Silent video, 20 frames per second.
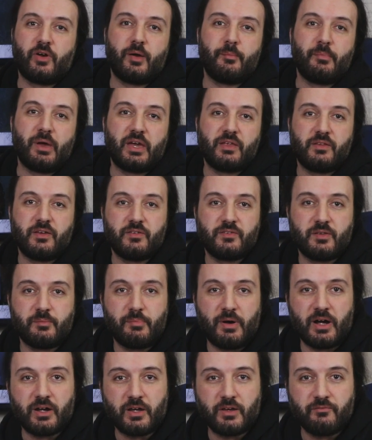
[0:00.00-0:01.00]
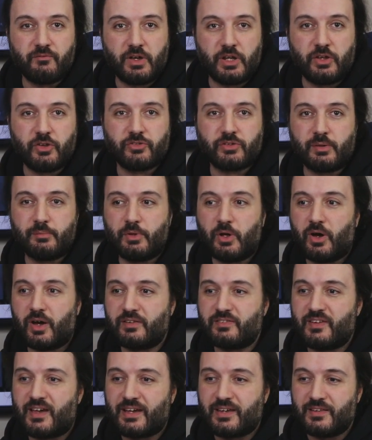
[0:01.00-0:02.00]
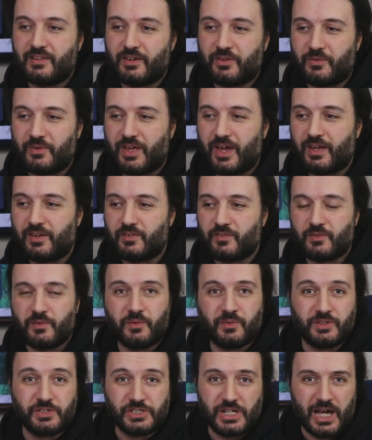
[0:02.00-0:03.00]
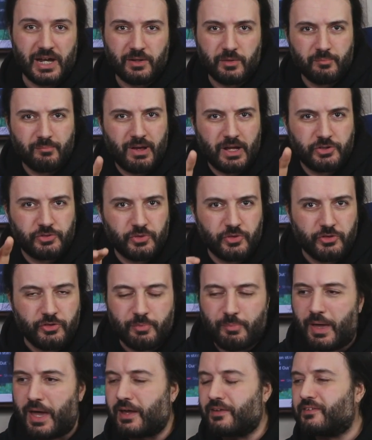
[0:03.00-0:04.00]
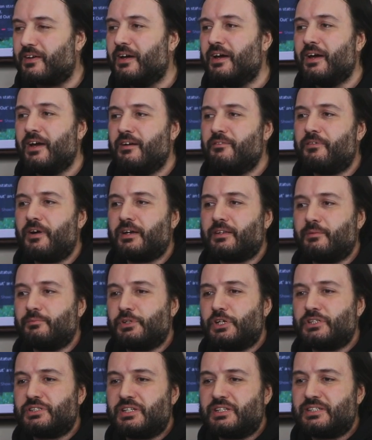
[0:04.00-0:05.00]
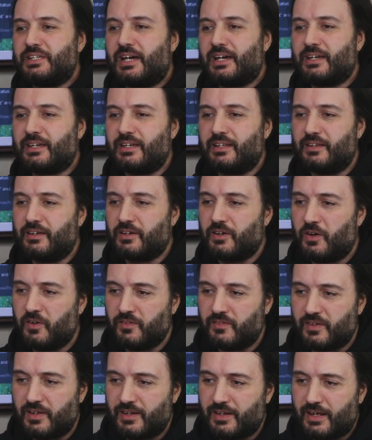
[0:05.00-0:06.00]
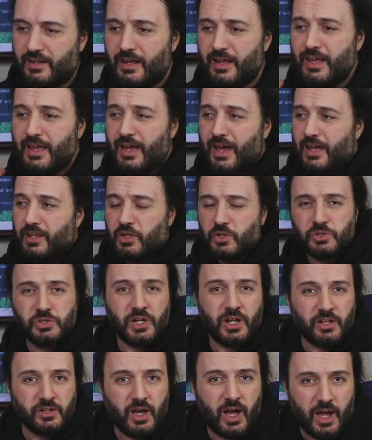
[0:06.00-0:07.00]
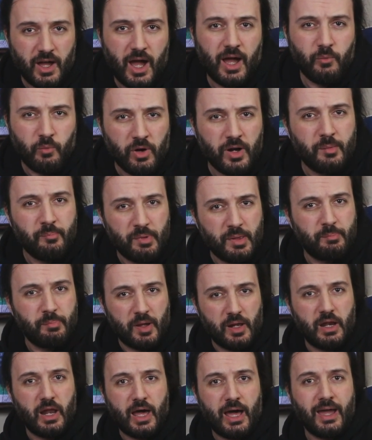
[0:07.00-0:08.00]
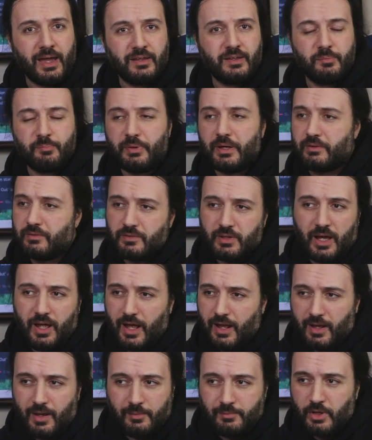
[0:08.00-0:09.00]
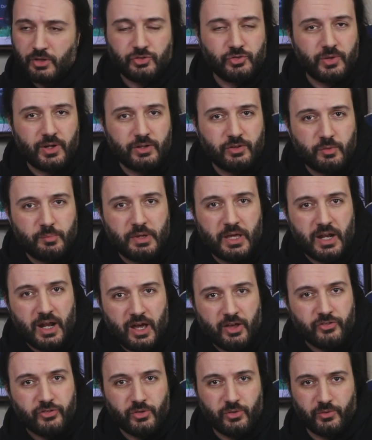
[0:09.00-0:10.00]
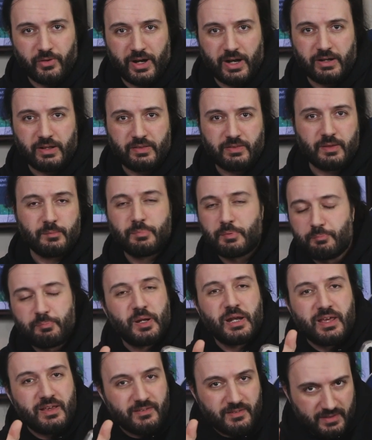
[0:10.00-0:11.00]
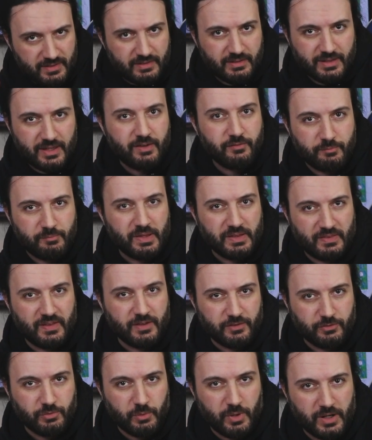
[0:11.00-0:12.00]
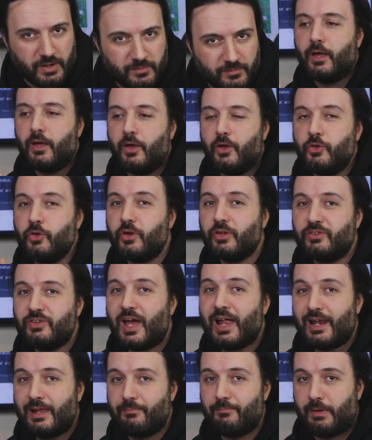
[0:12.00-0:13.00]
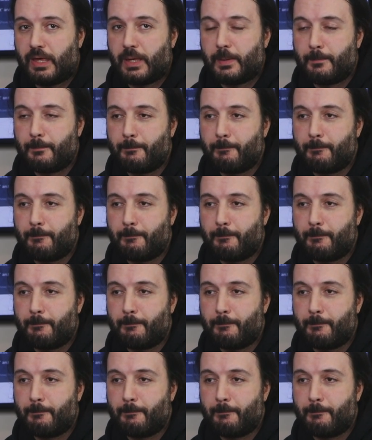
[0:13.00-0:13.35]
I make these debunking videos, I'm not attacking the creators or the channel, much respect. In fact, I'm just attacking the content. And, and usually I, I want to be polite, but I'm not trying to be an asshole or anything. But please give me this one. You're telling me